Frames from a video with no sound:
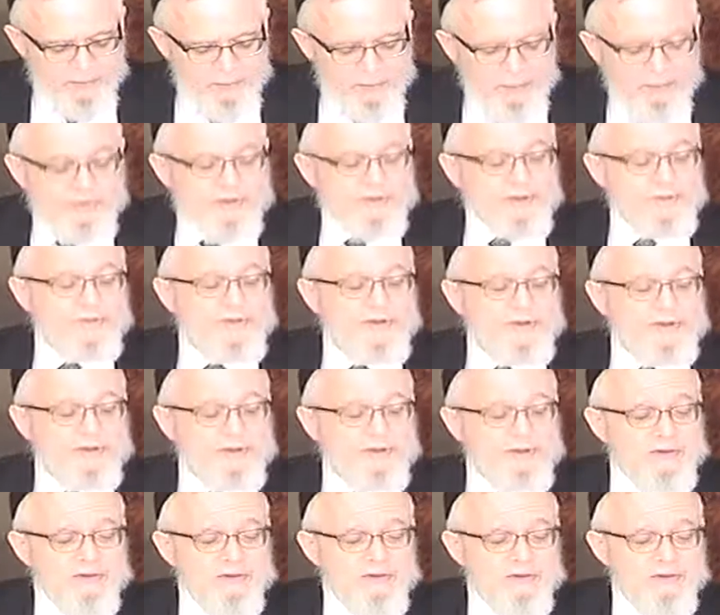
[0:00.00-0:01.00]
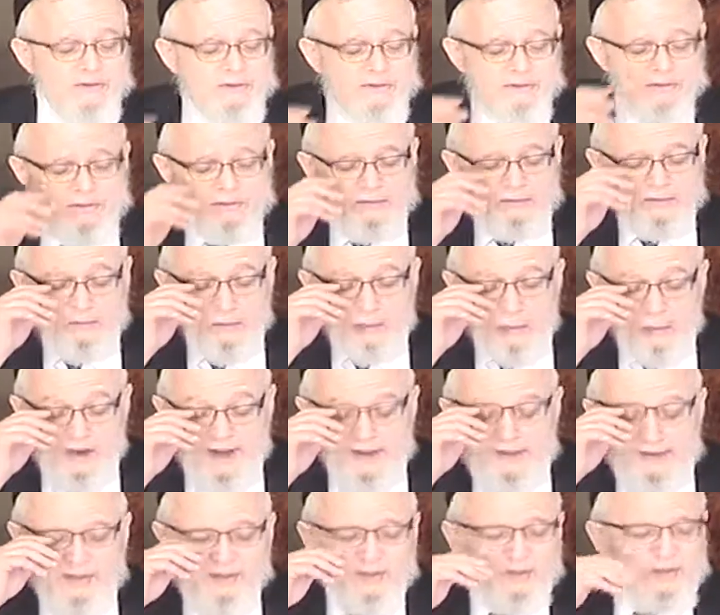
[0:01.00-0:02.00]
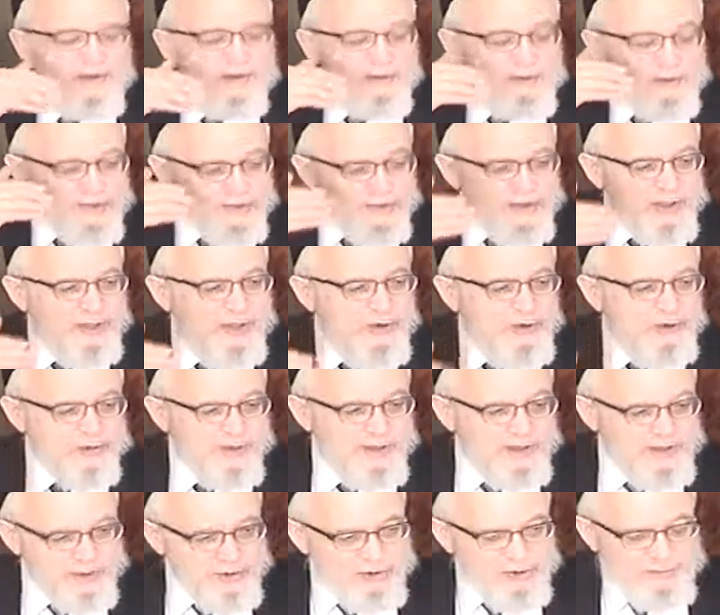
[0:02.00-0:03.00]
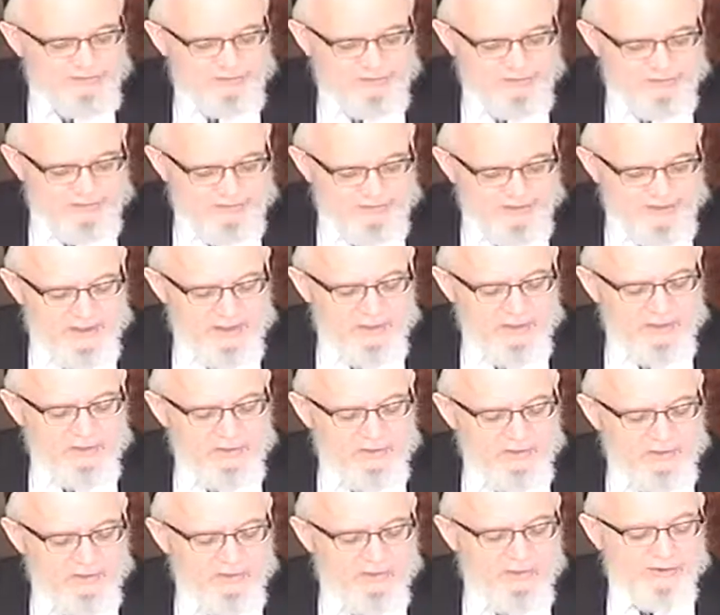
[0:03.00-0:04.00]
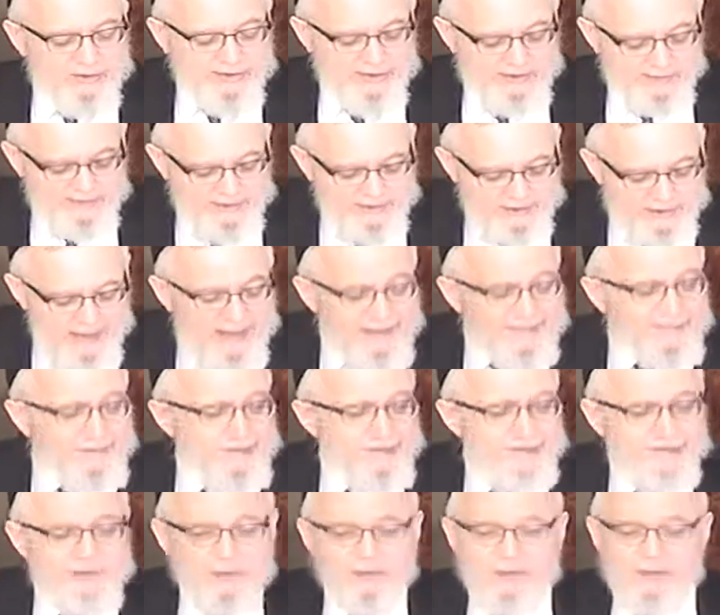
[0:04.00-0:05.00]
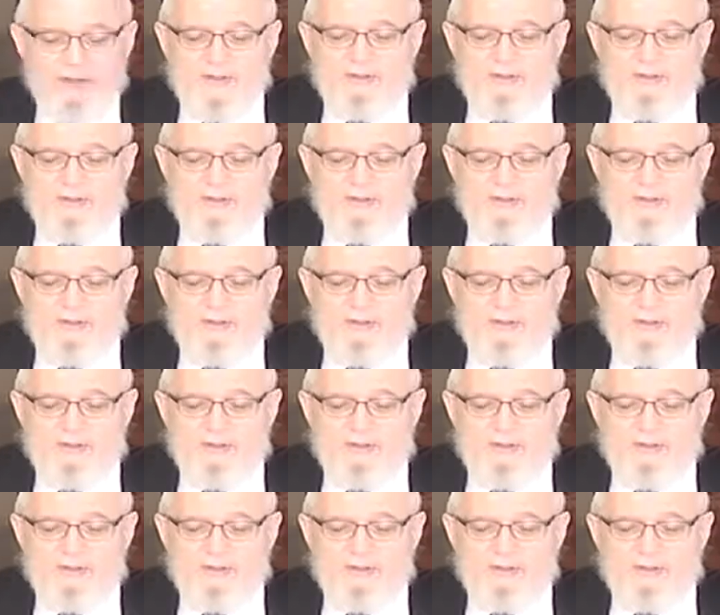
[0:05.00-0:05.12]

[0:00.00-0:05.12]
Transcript: was the original? Why did we originally go to Egypt? Because the, the between the